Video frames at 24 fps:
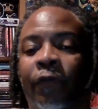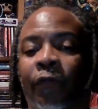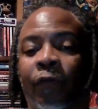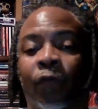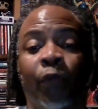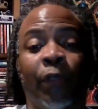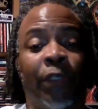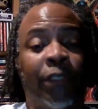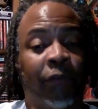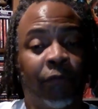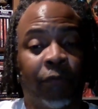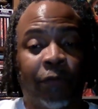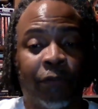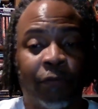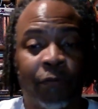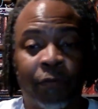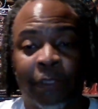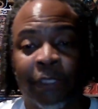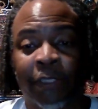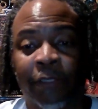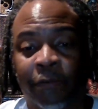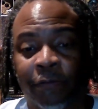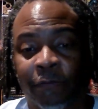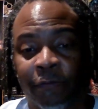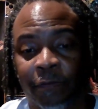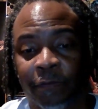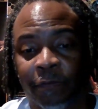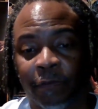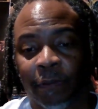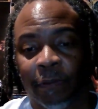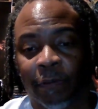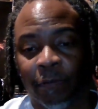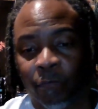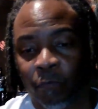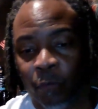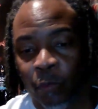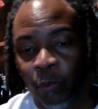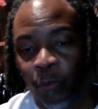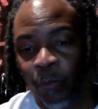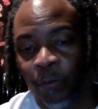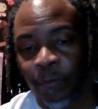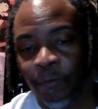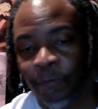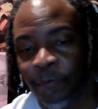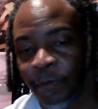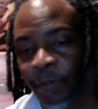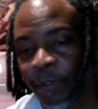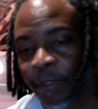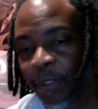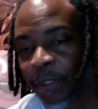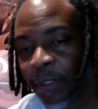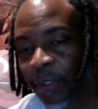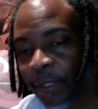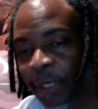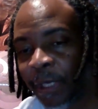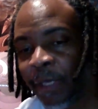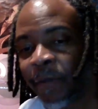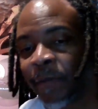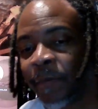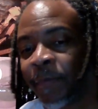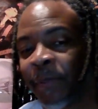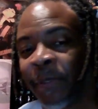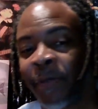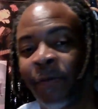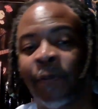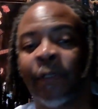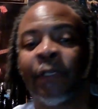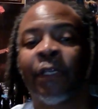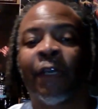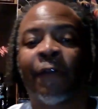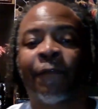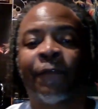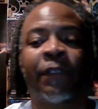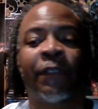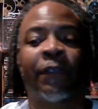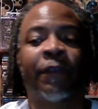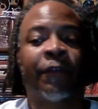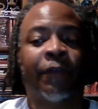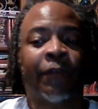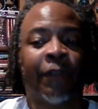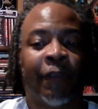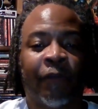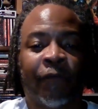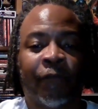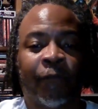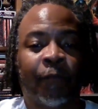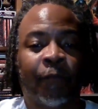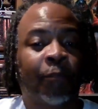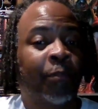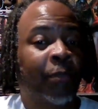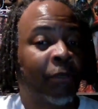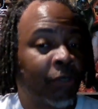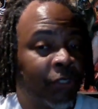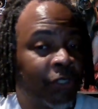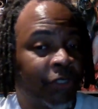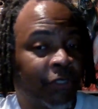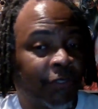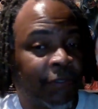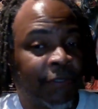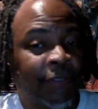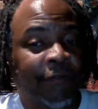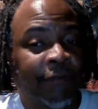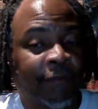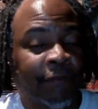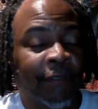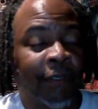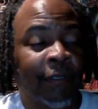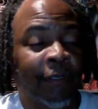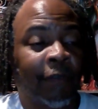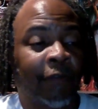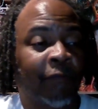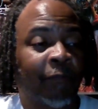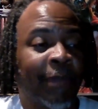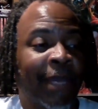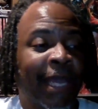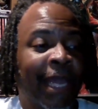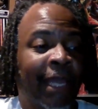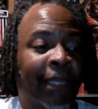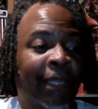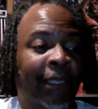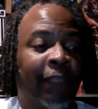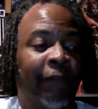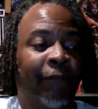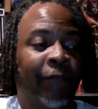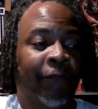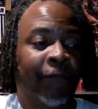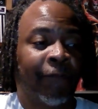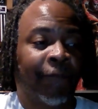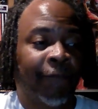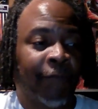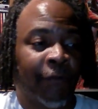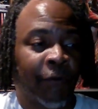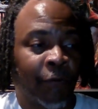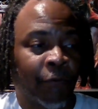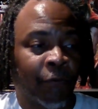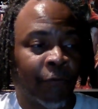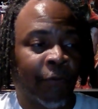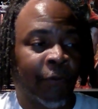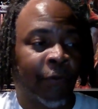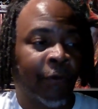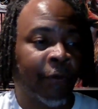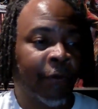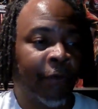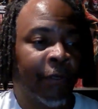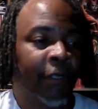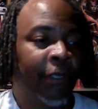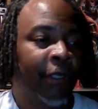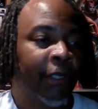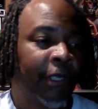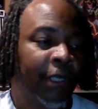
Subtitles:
So when you do get to Secret Wars. Now, the beauty of it is they've pushed these things back even further.